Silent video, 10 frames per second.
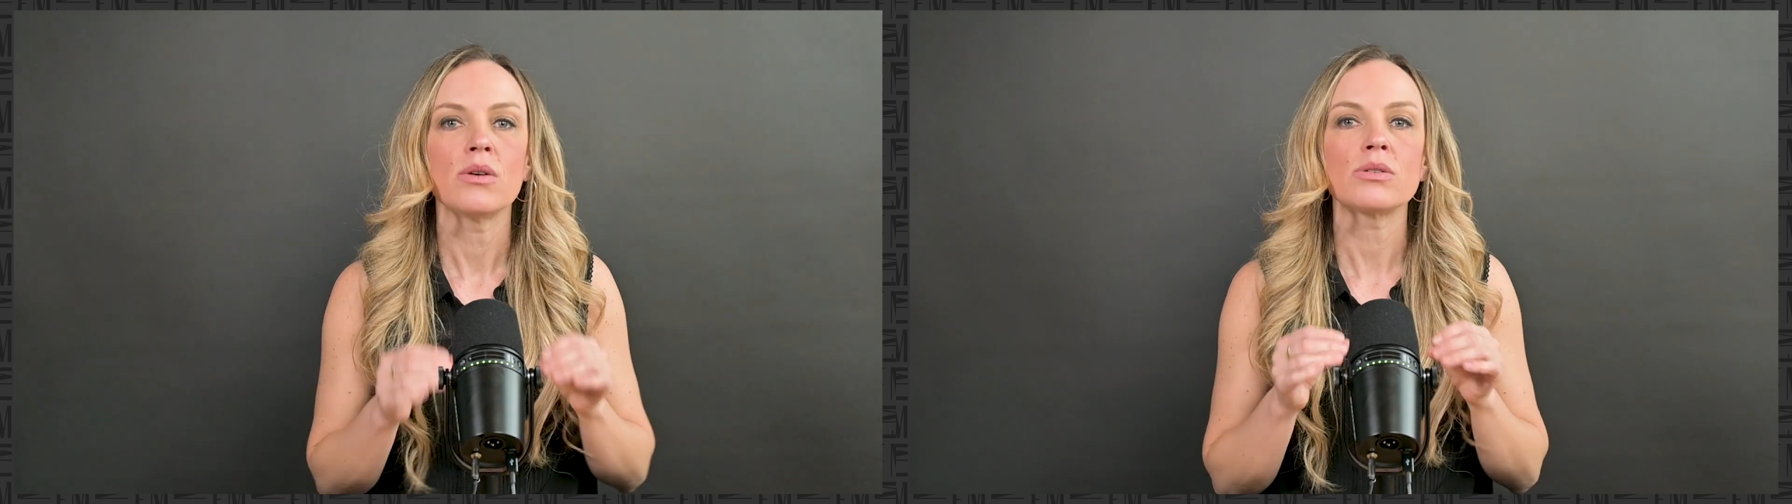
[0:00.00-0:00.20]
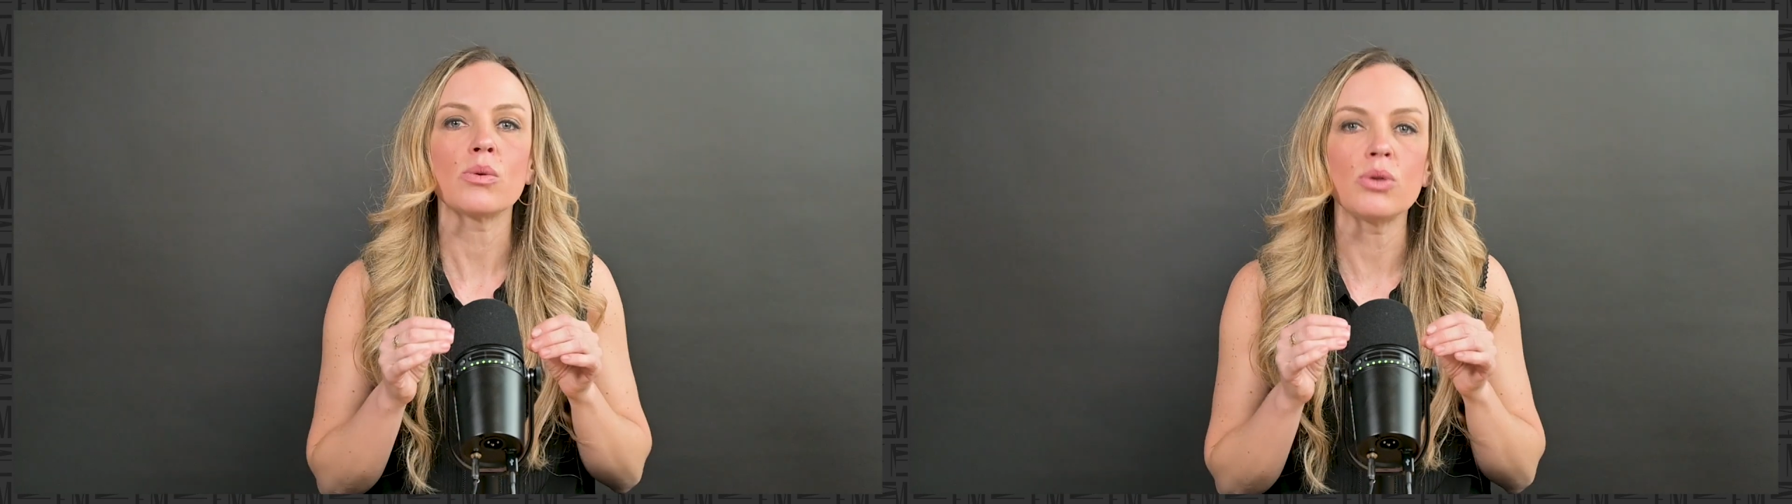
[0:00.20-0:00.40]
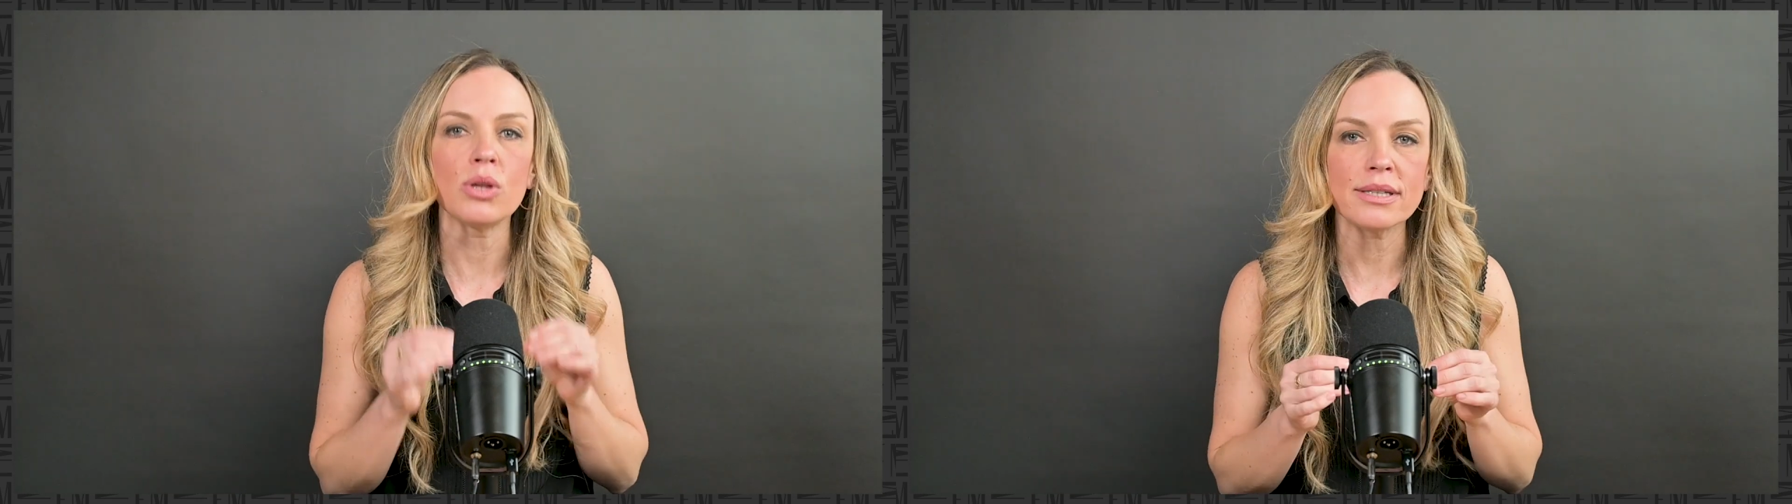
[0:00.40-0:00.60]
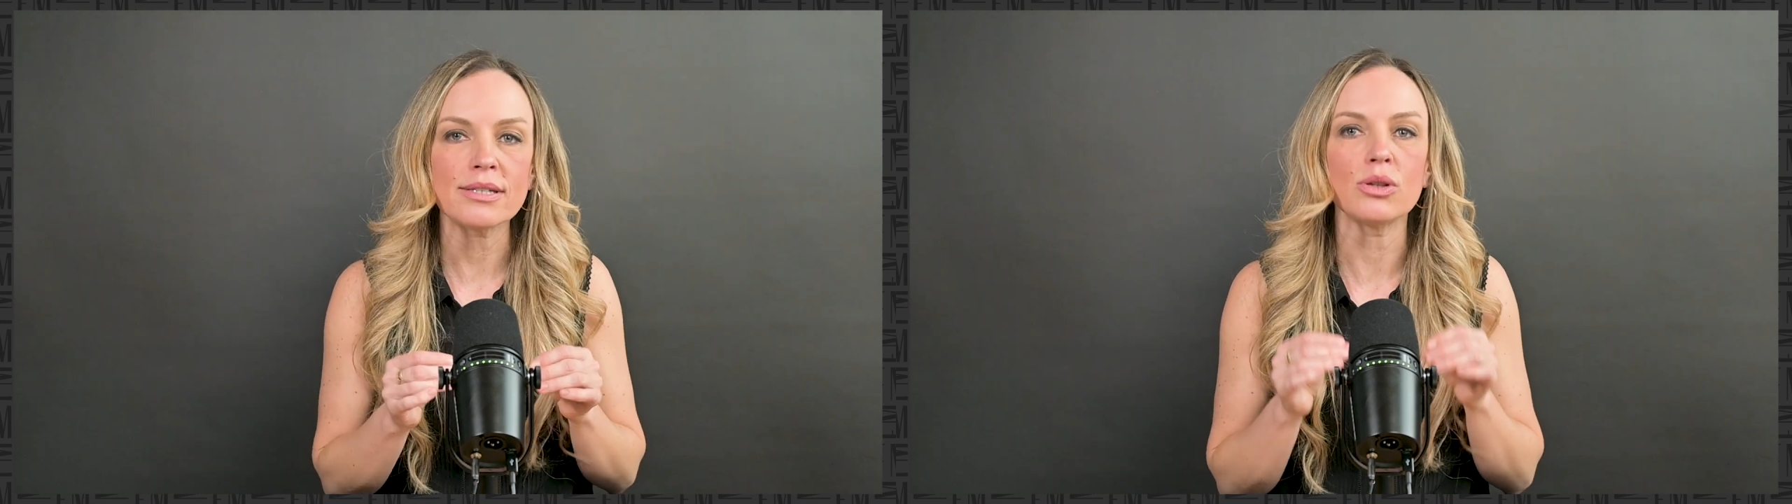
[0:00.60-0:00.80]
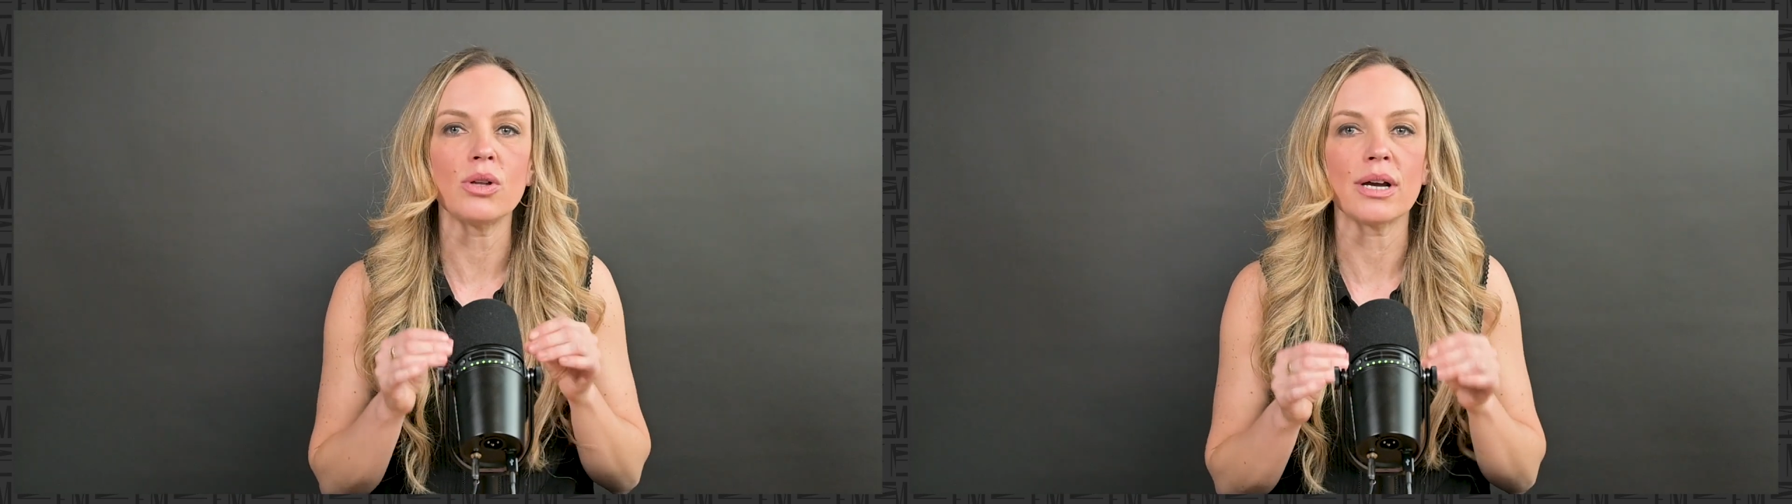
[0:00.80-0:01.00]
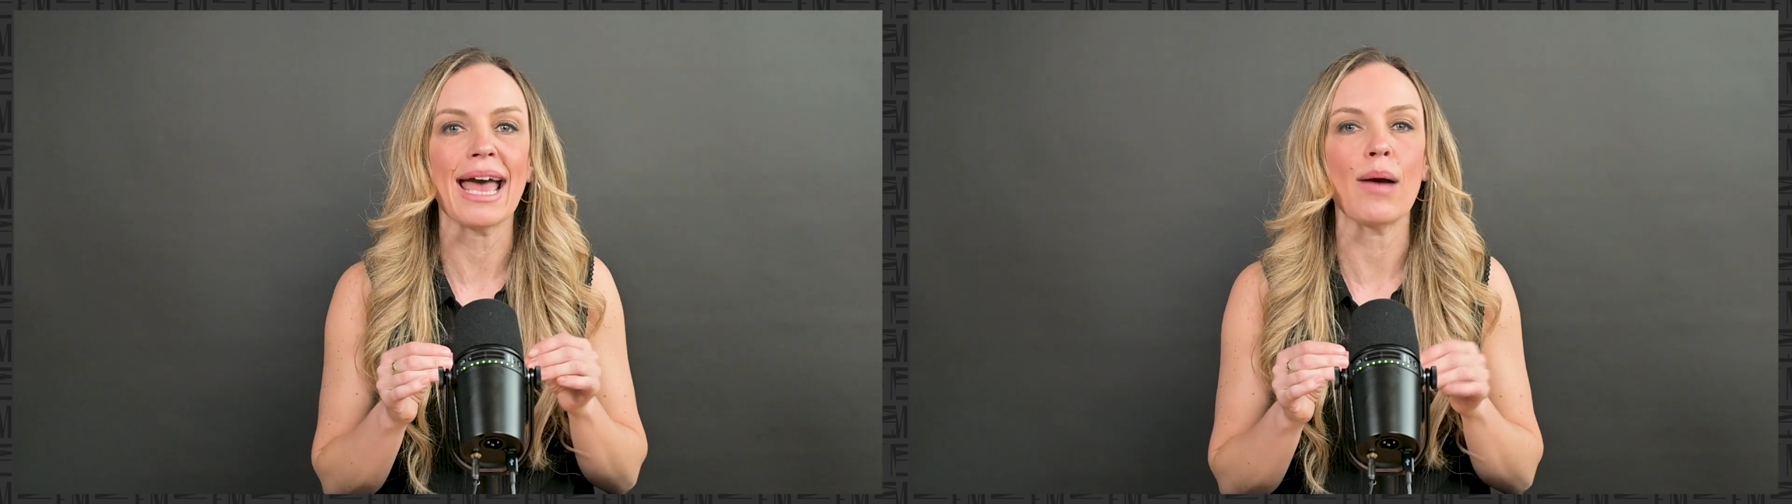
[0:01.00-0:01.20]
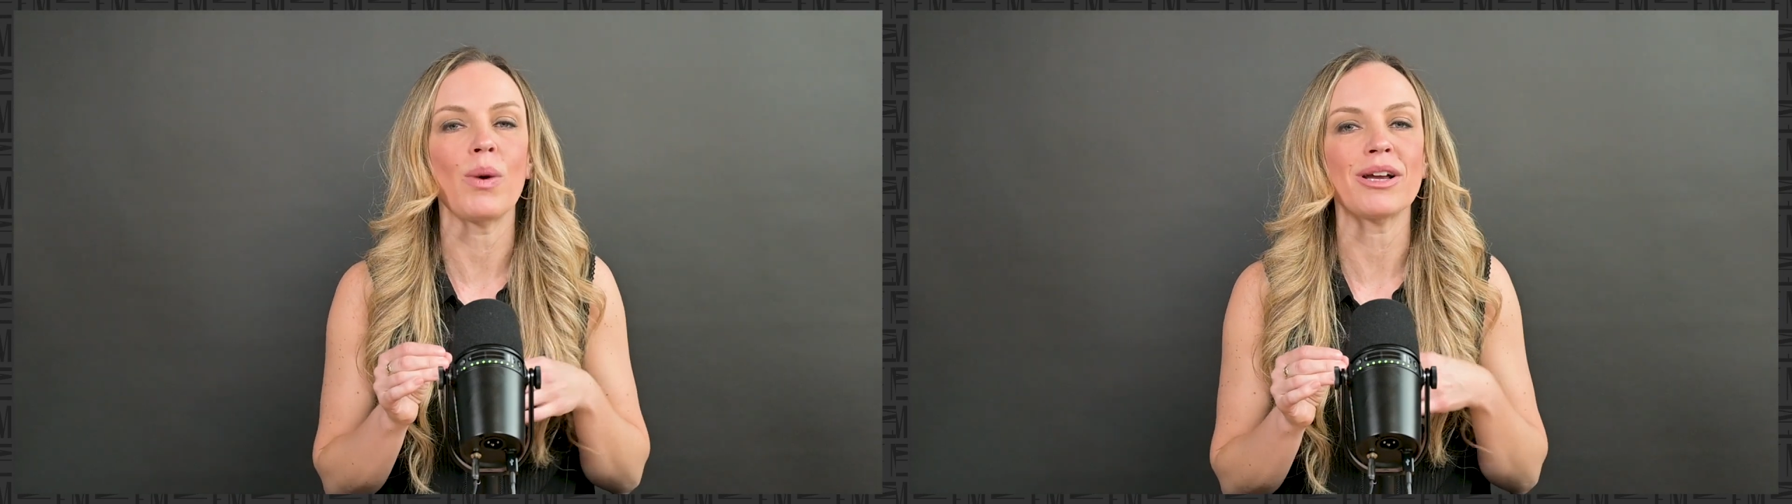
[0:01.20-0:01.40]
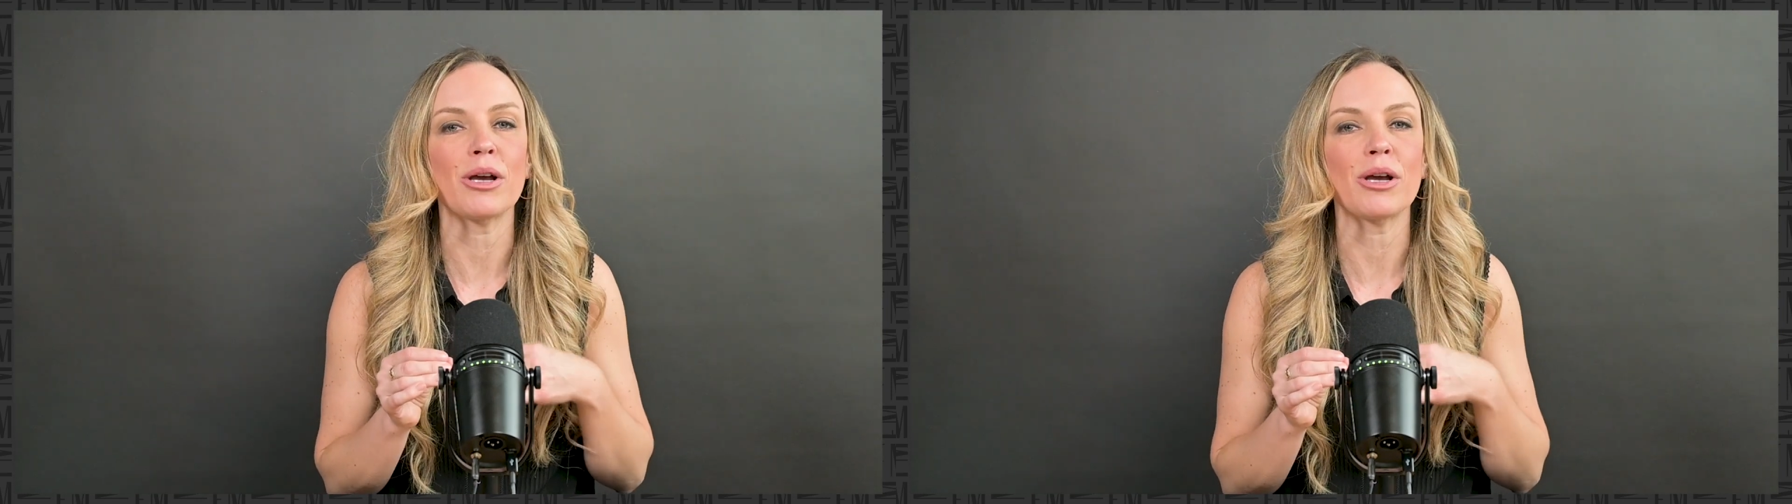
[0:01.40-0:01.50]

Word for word: So let's look at what